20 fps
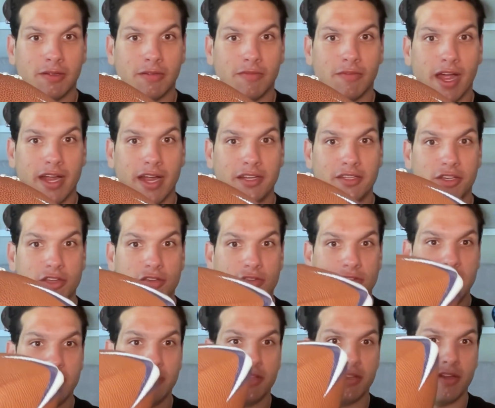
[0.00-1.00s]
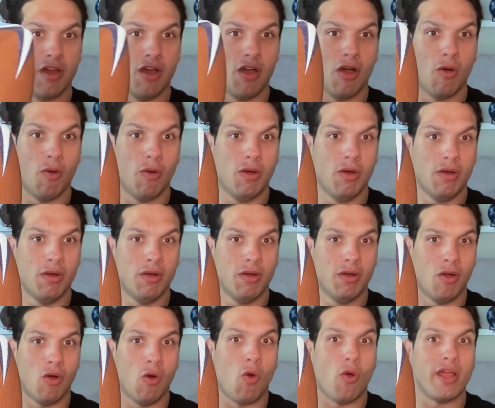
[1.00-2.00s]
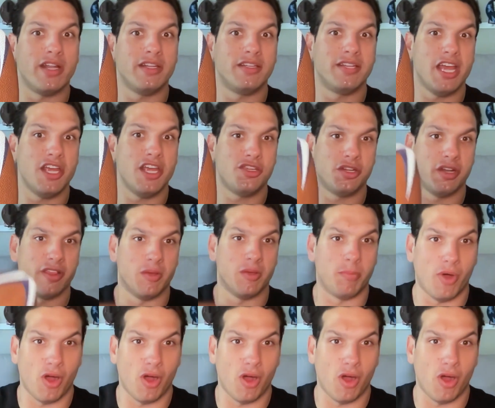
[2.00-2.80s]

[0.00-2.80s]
Right? So you need to know orientation of the